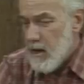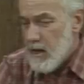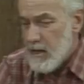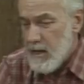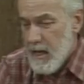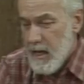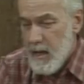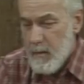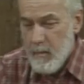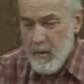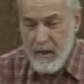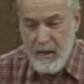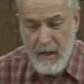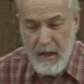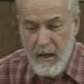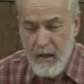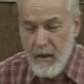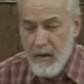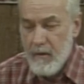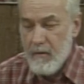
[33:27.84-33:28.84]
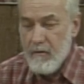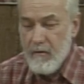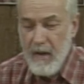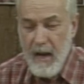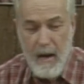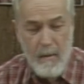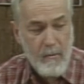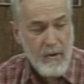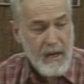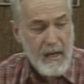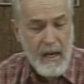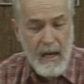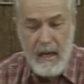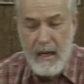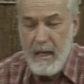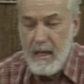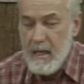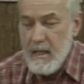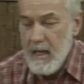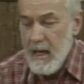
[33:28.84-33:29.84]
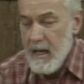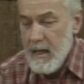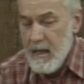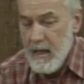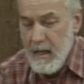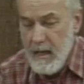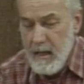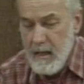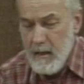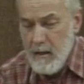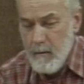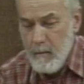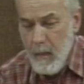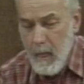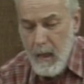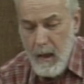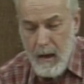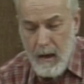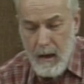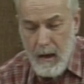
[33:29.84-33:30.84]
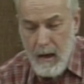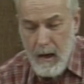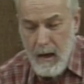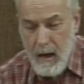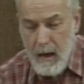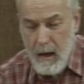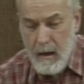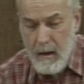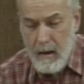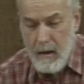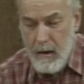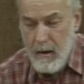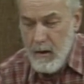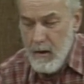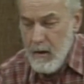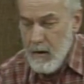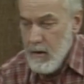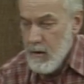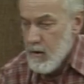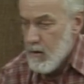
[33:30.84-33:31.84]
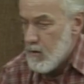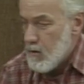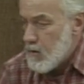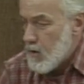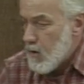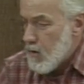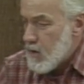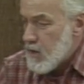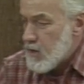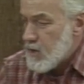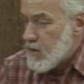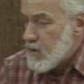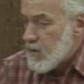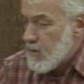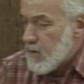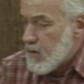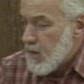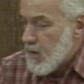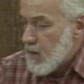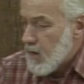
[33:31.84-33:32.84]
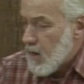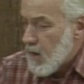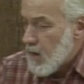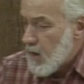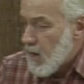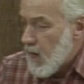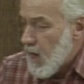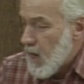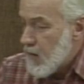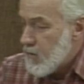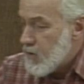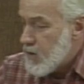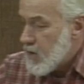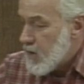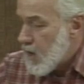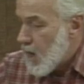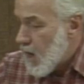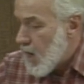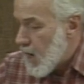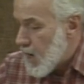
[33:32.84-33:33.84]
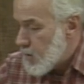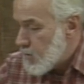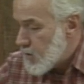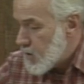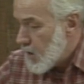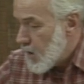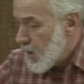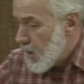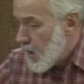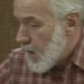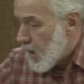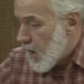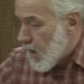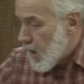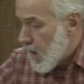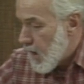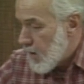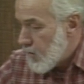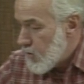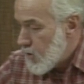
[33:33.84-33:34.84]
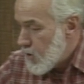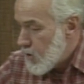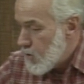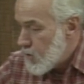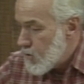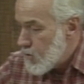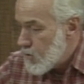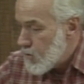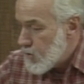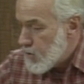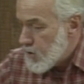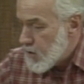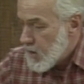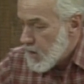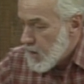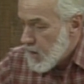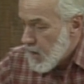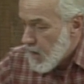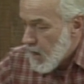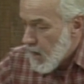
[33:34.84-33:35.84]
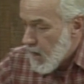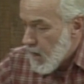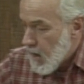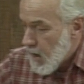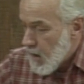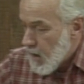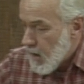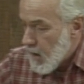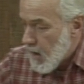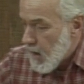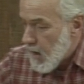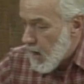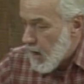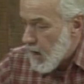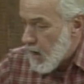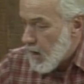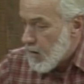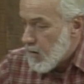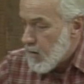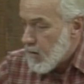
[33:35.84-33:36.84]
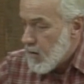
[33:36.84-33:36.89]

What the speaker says: as any particular fabricating techniques, you'll notice that a lot of times I've used a